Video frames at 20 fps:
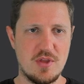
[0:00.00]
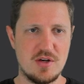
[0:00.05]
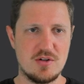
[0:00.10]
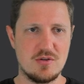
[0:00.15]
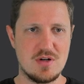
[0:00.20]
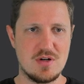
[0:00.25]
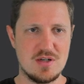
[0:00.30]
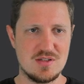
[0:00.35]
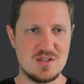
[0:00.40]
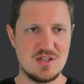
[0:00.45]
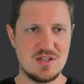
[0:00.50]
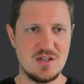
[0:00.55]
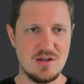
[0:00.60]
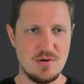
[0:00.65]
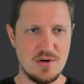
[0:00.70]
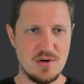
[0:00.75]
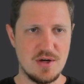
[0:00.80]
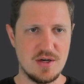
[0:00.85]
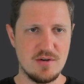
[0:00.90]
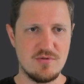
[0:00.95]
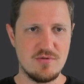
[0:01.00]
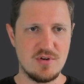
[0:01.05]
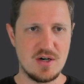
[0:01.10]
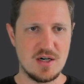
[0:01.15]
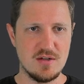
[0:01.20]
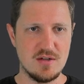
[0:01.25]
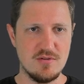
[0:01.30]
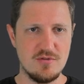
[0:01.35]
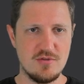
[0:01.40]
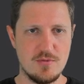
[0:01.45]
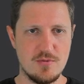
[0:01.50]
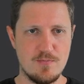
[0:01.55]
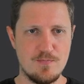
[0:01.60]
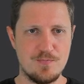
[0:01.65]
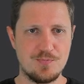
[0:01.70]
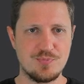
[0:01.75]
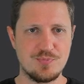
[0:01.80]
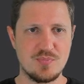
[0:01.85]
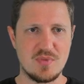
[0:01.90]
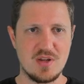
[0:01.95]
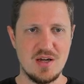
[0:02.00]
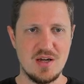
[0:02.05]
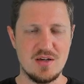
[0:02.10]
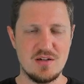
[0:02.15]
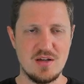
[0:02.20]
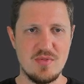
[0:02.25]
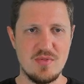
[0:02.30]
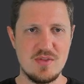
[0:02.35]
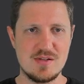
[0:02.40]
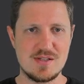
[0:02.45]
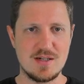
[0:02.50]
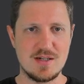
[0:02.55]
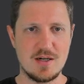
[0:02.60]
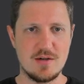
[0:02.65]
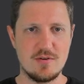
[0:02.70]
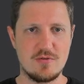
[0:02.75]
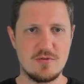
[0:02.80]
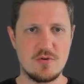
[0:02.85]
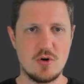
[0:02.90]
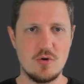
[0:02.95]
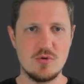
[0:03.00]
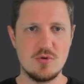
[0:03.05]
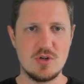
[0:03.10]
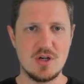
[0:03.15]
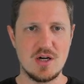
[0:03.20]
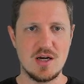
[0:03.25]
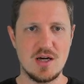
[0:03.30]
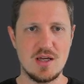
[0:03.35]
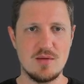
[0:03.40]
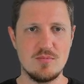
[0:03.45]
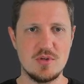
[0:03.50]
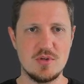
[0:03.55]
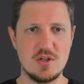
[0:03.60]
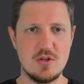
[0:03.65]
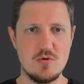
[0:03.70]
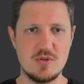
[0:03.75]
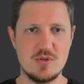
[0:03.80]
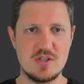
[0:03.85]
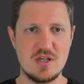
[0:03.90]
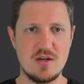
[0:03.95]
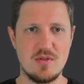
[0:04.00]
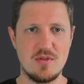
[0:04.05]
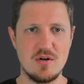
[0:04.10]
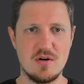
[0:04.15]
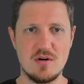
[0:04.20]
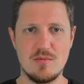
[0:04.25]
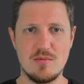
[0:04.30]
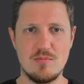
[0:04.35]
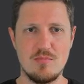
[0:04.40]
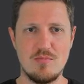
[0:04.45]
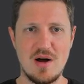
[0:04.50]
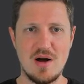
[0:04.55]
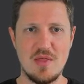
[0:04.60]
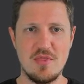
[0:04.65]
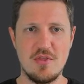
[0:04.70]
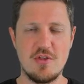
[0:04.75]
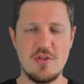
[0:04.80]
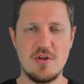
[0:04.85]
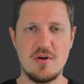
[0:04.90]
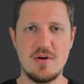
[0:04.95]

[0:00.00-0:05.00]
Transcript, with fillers: that you can see in line 5. And in this line of code, I'm using the month